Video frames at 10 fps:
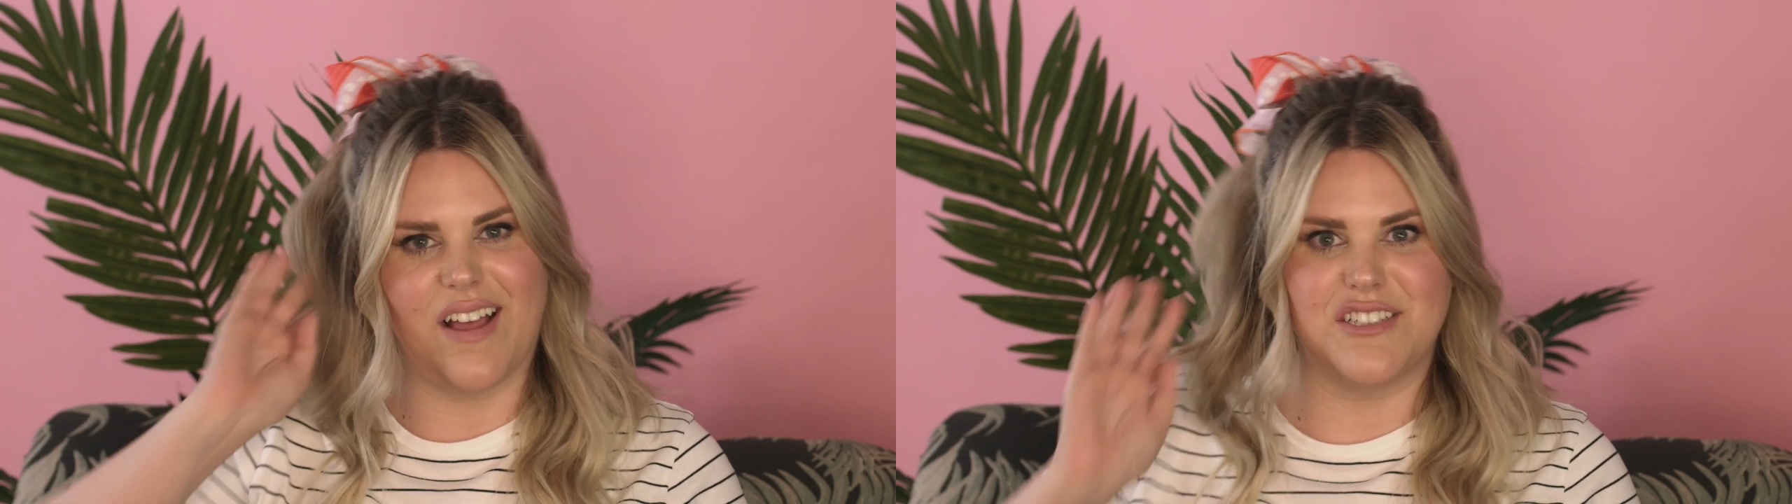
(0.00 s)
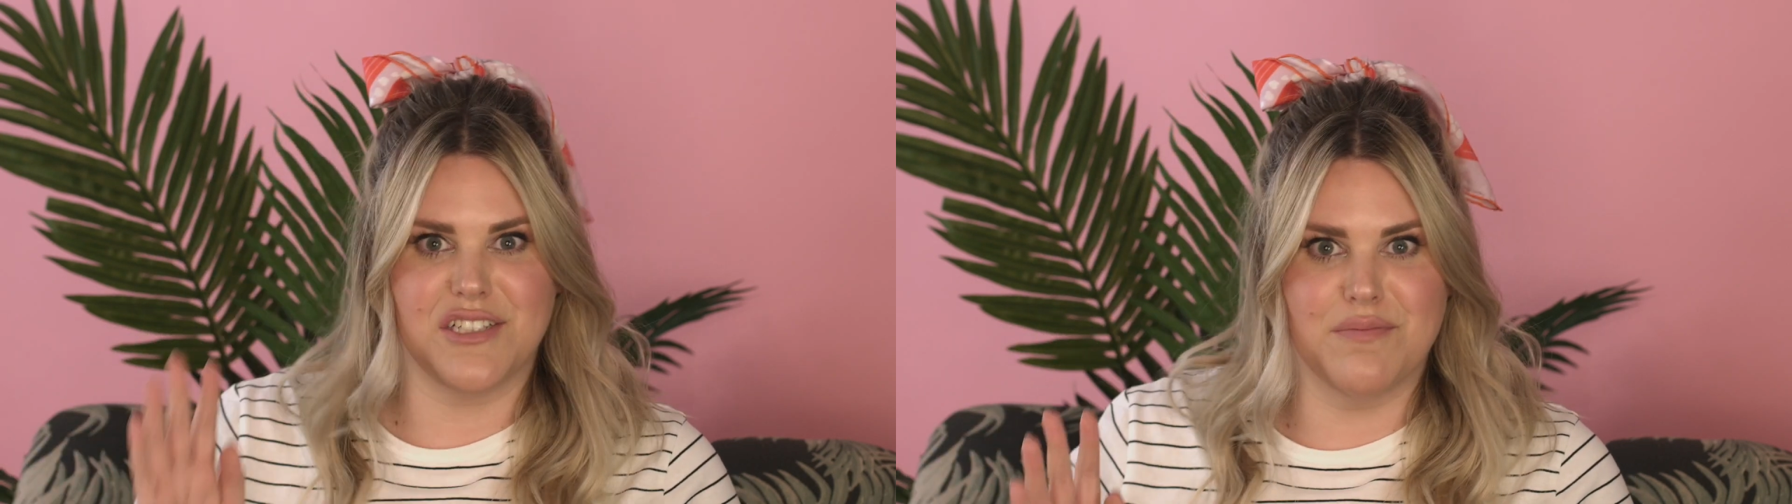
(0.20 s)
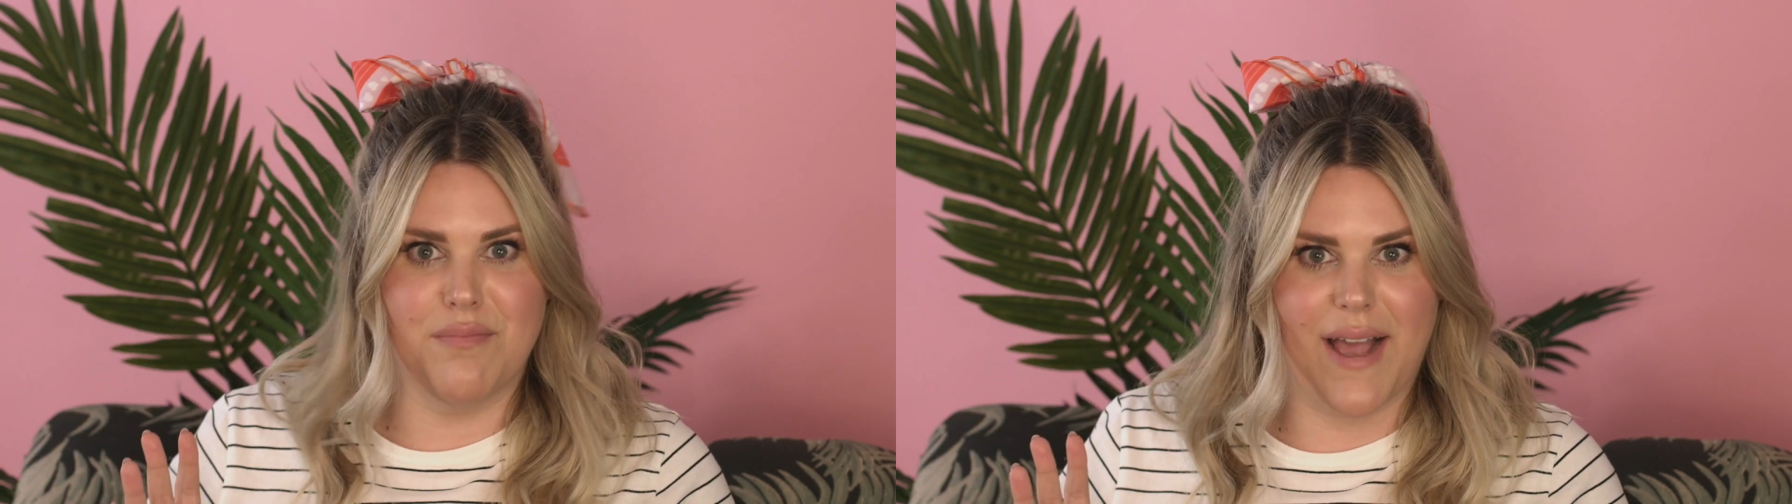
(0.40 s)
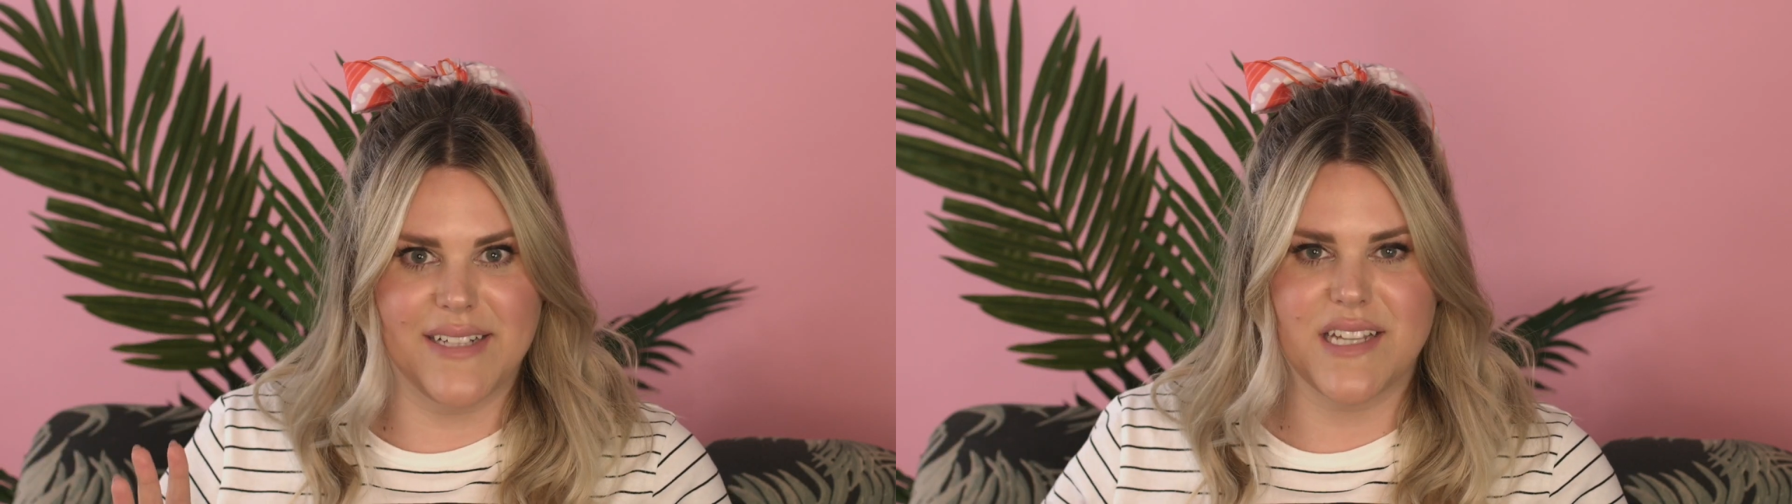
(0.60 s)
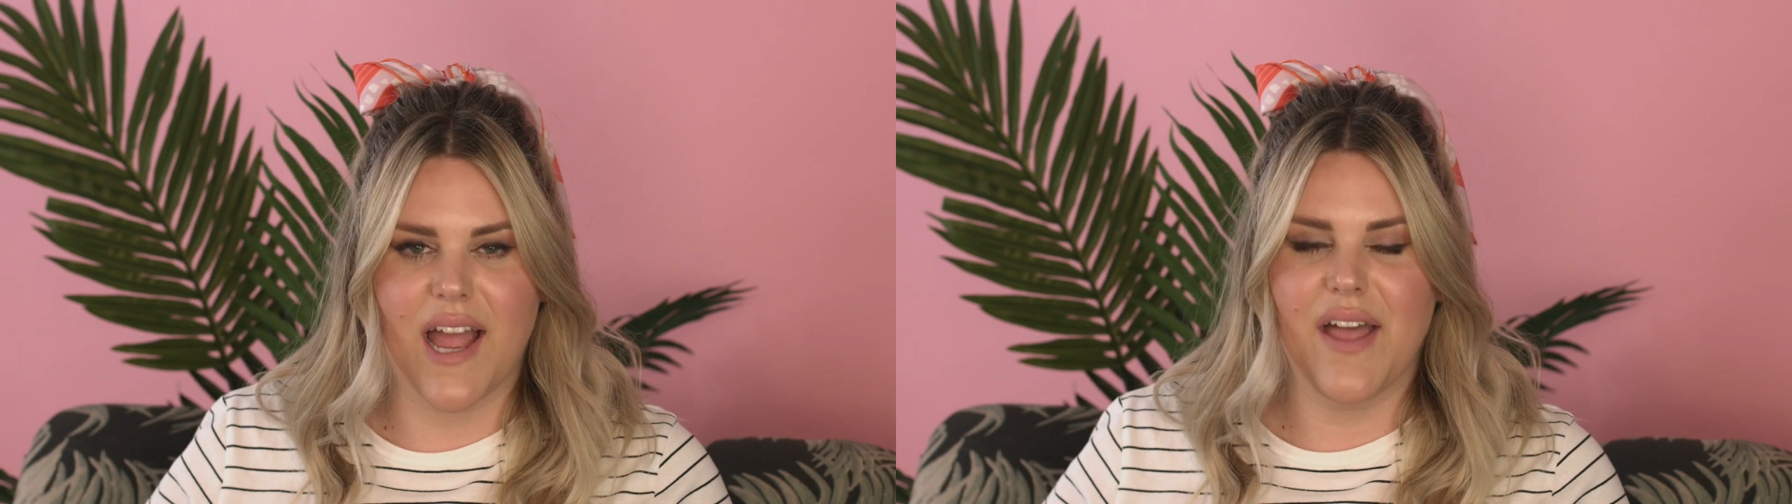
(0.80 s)
that's just my
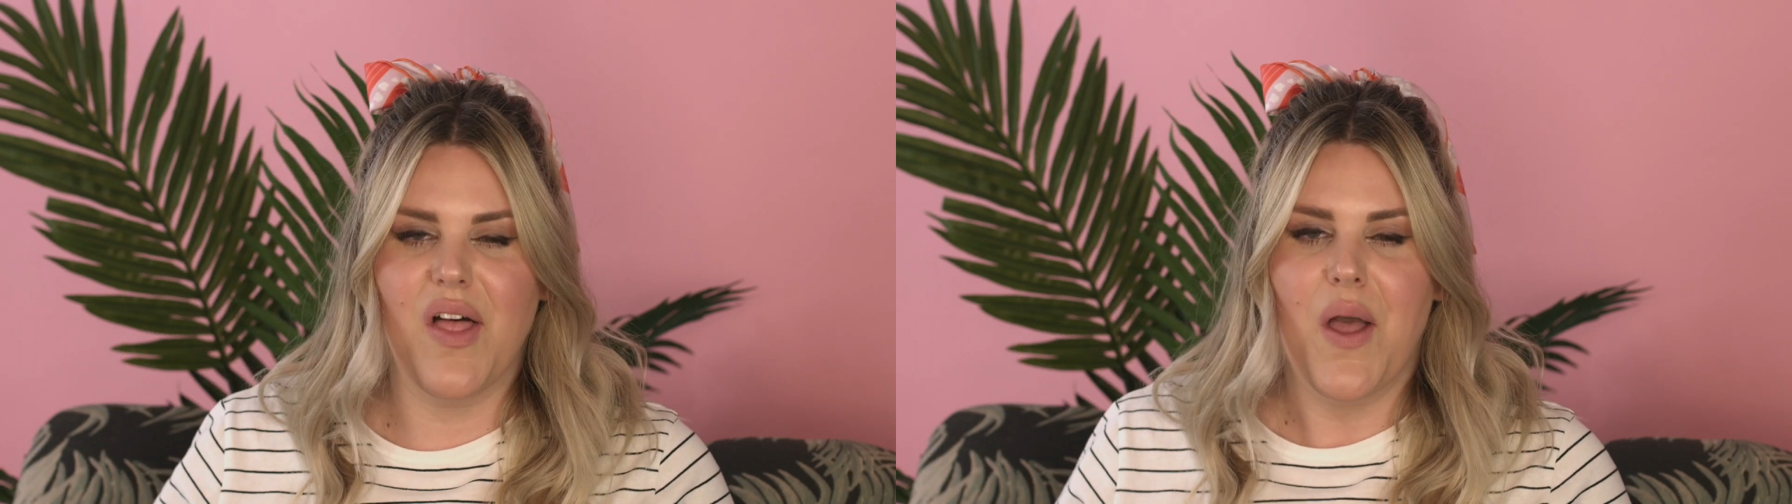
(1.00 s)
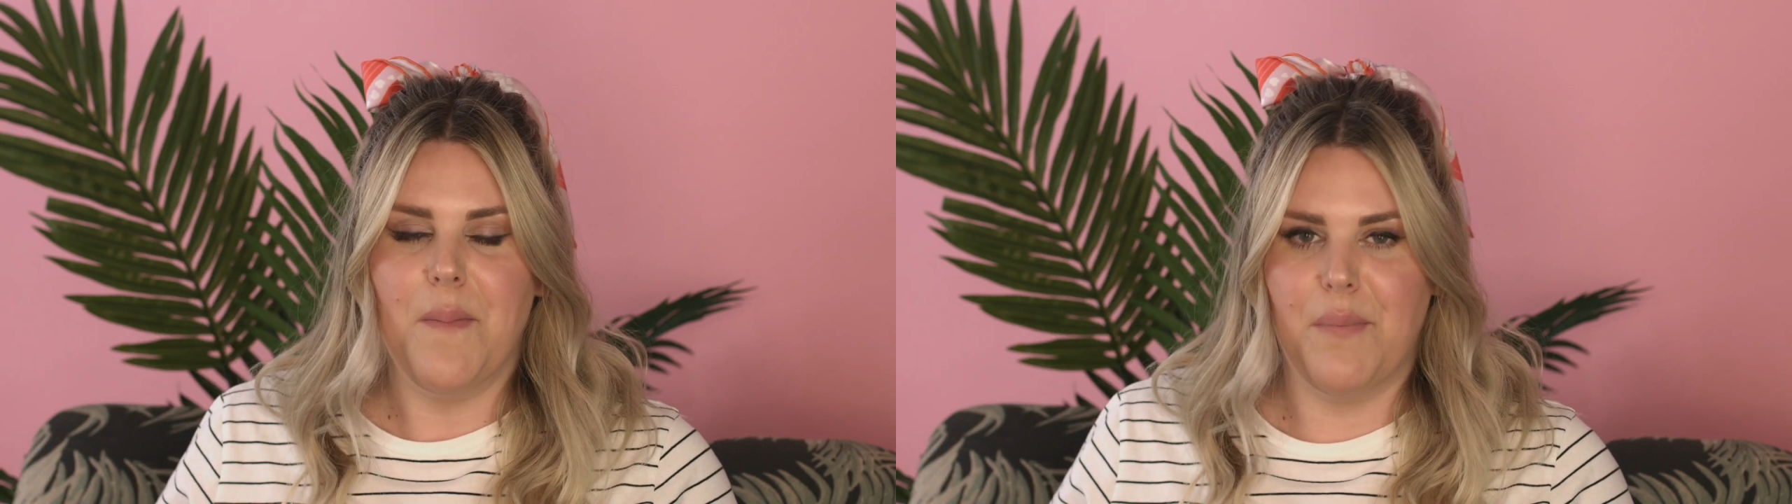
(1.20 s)
style,